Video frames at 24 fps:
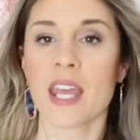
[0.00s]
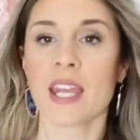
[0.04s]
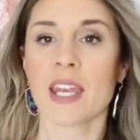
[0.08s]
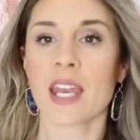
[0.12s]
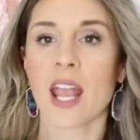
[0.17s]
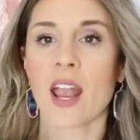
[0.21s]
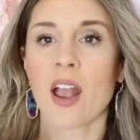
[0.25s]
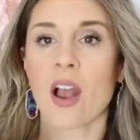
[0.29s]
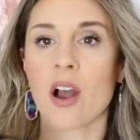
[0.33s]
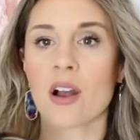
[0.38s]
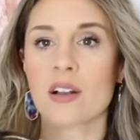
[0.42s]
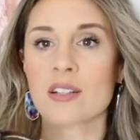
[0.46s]

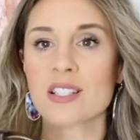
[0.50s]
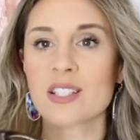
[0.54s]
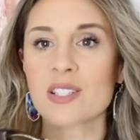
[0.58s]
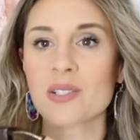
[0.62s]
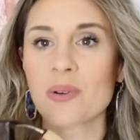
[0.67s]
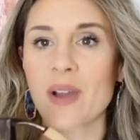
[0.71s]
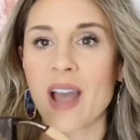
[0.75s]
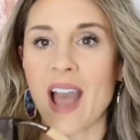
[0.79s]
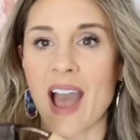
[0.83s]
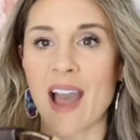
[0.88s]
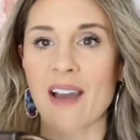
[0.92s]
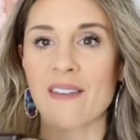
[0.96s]
I also
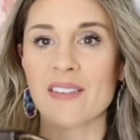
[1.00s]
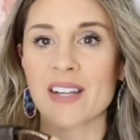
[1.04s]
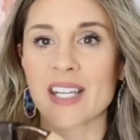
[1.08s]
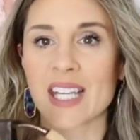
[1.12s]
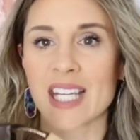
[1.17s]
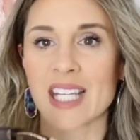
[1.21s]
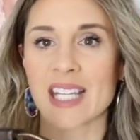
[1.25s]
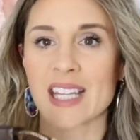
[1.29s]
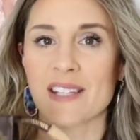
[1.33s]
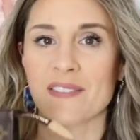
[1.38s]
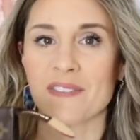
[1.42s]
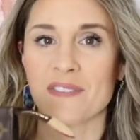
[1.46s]
have it
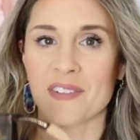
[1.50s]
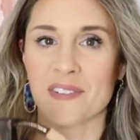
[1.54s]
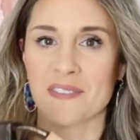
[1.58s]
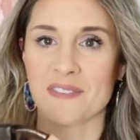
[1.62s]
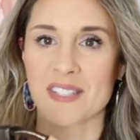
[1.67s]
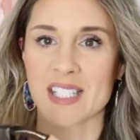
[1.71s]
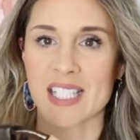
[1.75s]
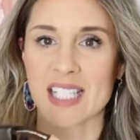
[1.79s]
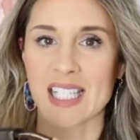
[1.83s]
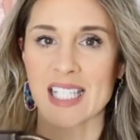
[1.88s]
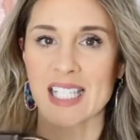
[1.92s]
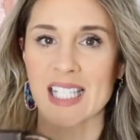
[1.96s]
in the
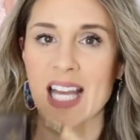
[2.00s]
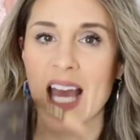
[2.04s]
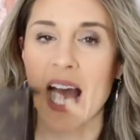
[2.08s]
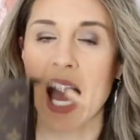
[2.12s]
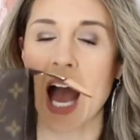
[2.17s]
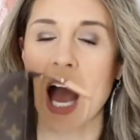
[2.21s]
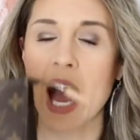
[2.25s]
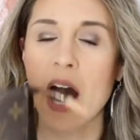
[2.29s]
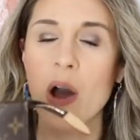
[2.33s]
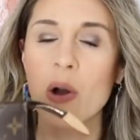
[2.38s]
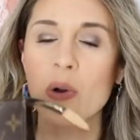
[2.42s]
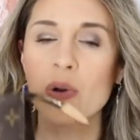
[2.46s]
15.
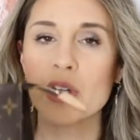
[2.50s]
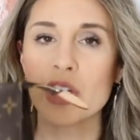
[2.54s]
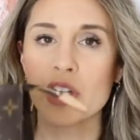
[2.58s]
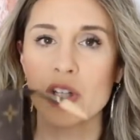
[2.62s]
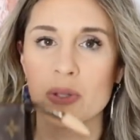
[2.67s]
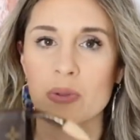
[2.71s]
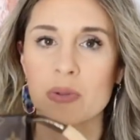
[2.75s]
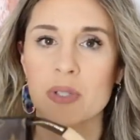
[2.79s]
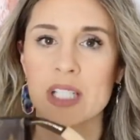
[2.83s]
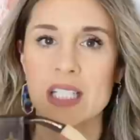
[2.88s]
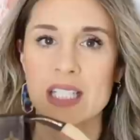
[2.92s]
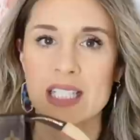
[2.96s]
How
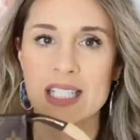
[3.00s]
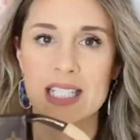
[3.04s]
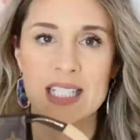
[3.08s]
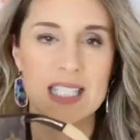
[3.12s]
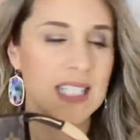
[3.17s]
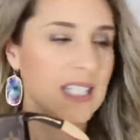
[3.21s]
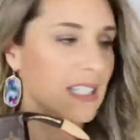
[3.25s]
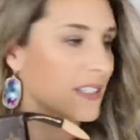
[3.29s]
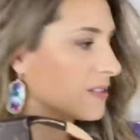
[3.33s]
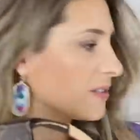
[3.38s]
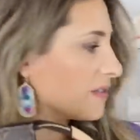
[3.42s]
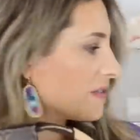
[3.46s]
cute is
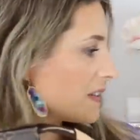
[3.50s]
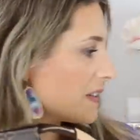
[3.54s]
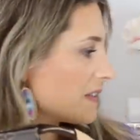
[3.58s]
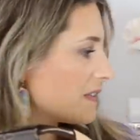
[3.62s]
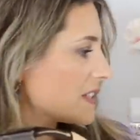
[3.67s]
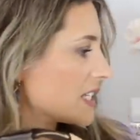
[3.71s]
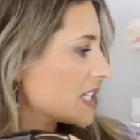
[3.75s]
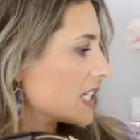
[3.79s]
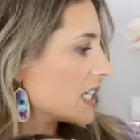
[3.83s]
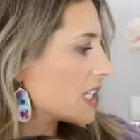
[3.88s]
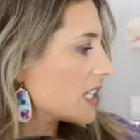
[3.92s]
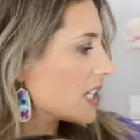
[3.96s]
this little
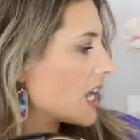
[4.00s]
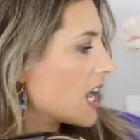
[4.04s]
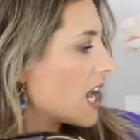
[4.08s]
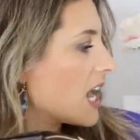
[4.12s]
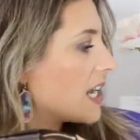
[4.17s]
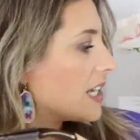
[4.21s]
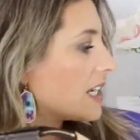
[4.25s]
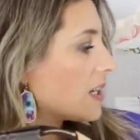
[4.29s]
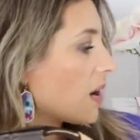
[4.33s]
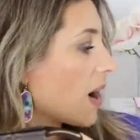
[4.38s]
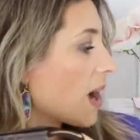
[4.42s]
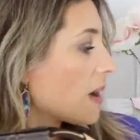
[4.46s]
15?
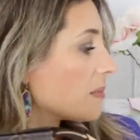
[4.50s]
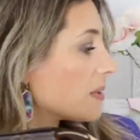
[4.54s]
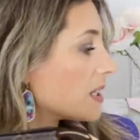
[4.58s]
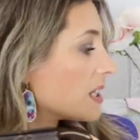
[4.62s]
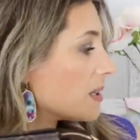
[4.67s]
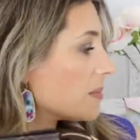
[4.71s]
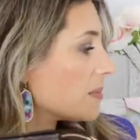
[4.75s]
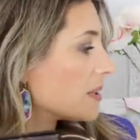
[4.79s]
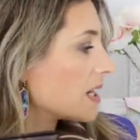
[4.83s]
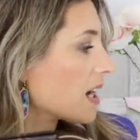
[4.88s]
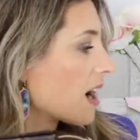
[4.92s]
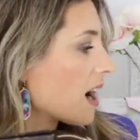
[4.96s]
Now I'm
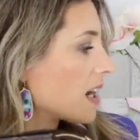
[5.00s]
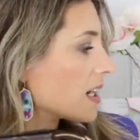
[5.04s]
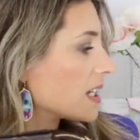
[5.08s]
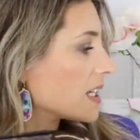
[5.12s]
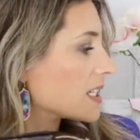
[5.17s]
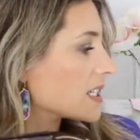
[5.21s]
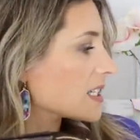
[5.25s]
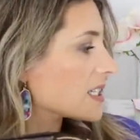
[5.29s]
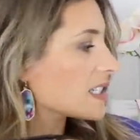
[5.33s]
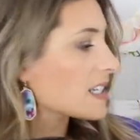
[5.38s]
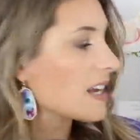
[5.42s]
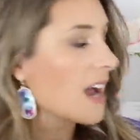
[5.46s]
gonna be
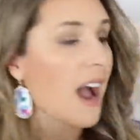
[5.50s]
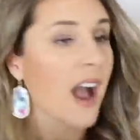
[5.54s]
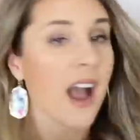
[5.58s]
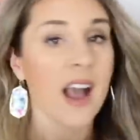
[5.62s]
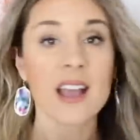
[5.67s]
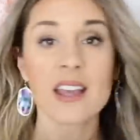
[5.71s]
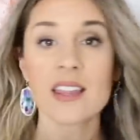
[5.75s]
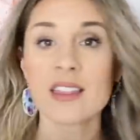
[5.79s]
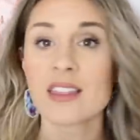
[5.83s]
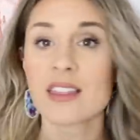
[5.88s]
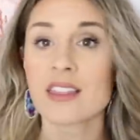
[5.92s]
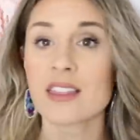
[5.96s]
honest,
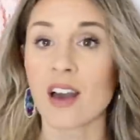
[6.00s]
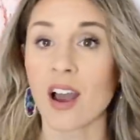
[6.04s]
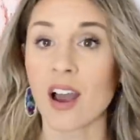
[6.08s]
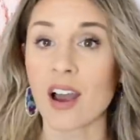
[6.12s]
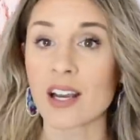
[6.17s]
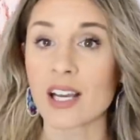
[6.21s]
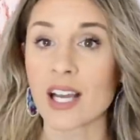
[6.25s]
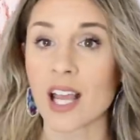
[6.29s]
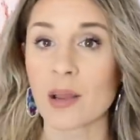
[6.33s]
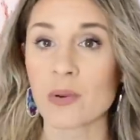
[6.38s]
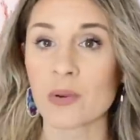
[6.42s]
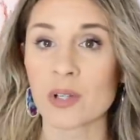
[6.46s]
I
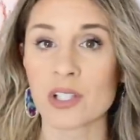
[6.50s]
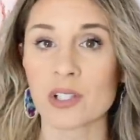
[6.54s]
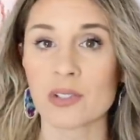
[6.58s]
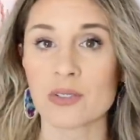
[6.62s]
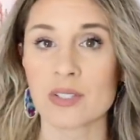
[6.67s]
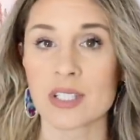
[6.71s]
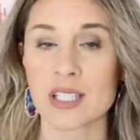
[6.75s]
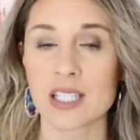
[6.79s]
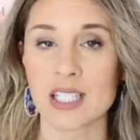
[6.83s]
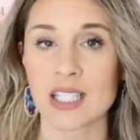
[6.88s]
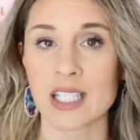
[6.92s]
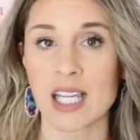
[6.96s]
thought I would
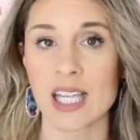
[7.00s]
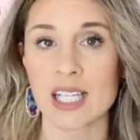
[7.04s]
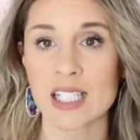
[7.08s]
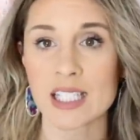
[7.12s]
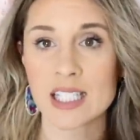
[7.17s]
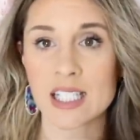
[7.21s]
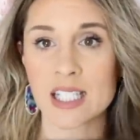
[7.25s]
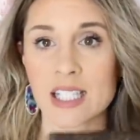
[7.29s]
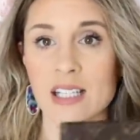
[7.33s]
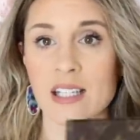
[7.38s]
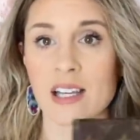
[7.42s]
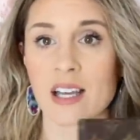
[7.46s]
use the
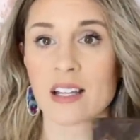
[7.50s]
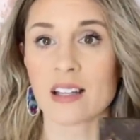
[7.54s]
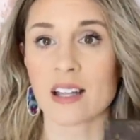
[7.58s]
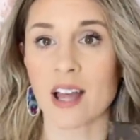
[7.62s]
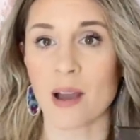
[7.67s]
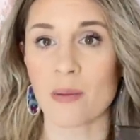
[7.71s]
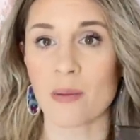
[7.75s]
19 a lot